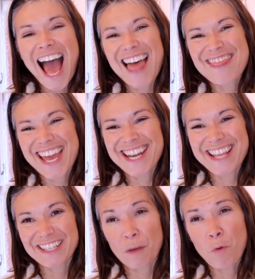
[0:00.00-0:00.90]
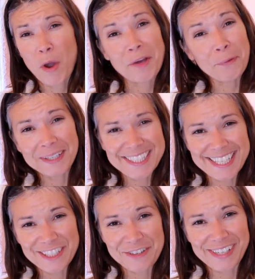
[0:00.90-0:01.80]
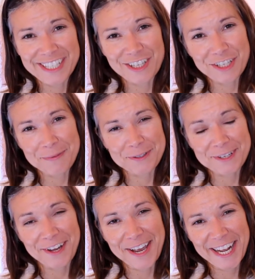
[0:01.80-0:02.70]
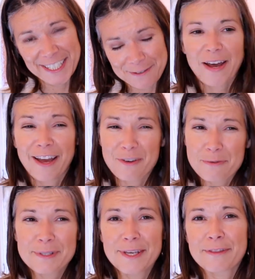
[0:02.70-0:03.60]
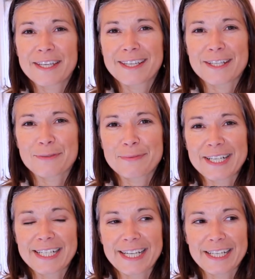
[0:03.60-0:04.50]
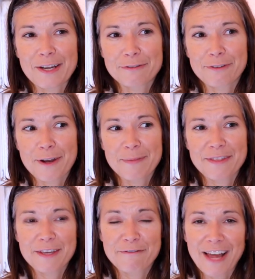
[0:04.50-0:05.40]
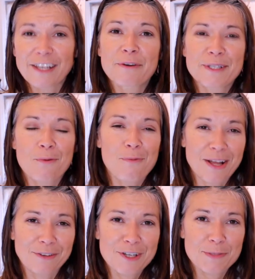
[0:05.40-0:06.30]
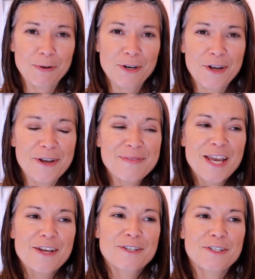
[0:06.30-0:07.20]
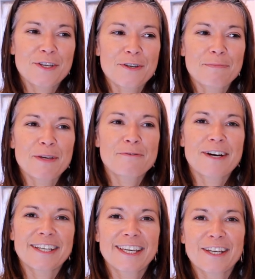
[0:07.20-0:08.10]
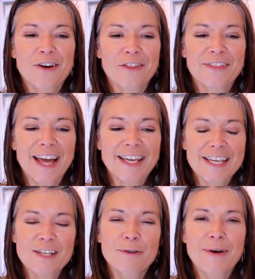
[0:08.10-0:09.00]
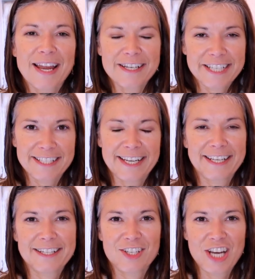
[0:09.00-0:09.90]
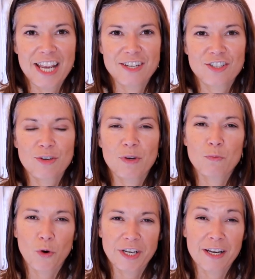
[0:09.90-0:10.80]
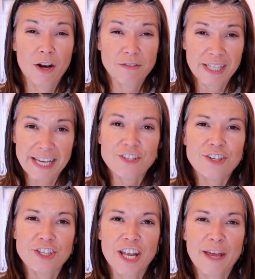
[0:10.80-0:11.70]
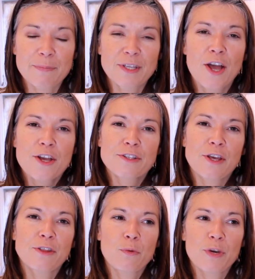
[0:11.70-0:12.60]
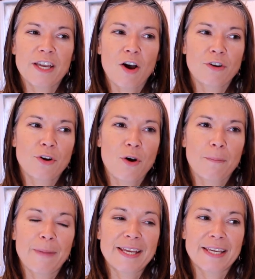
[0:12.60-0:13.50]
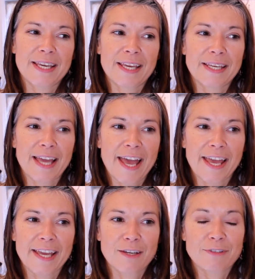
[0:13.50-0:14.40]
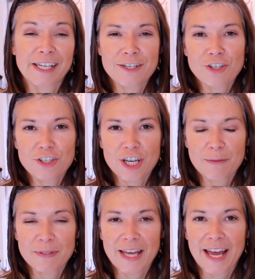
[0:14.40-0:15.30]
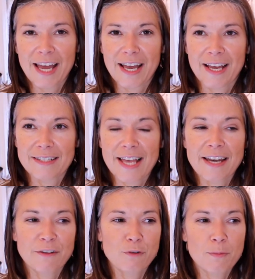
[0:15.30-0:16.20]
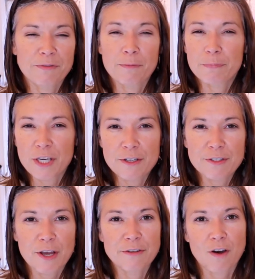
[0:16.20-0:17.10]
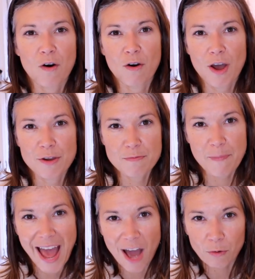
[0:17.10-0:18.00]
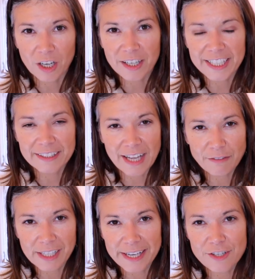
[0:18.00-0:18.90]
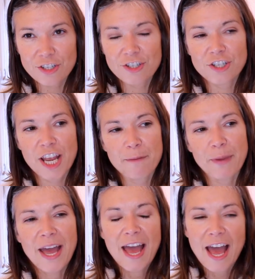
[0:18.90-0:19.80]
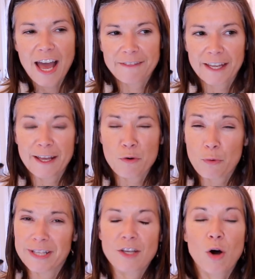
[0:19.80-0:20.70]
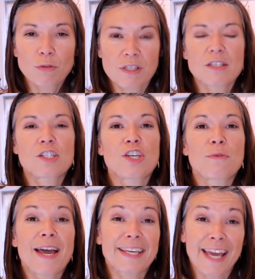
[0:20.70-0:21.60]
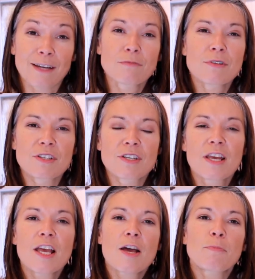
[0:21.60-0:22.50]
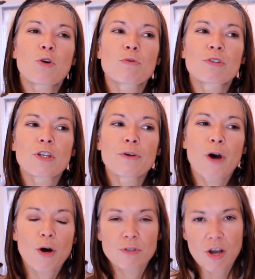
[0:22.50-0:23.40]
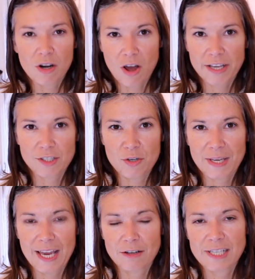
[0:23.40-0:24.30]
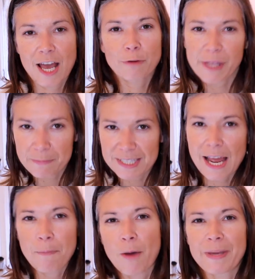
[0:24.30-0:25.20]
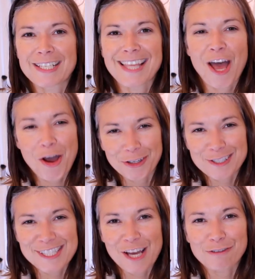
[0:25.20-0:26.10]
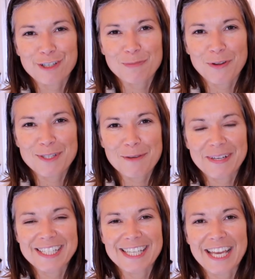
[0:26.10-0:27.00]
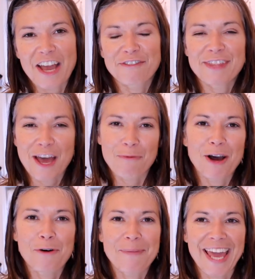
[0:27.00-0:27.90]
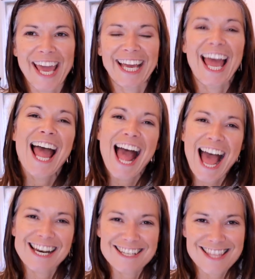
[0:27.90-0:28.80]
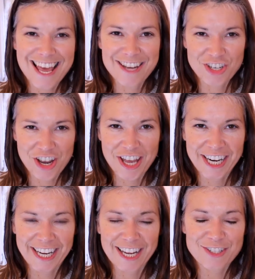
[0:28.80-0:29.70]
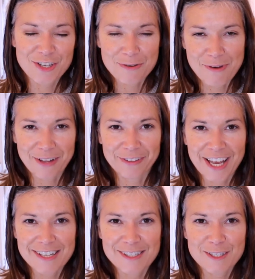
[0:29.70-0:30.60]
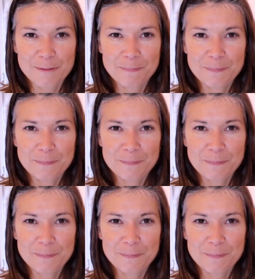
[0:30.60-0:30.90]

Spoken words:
And then there's more equality in your relationship with your clients. But I also think it's really from the value as a wellnesspreneur to be working on that equal energetic exchange that we want in our relationships, so that we are not making a relationship that has any form of abuse of our own power in that relationship, and that it always holds us to account, but also holds our clients to account to help them step up into their own self-responsibility of their well-being and their journey to wellness.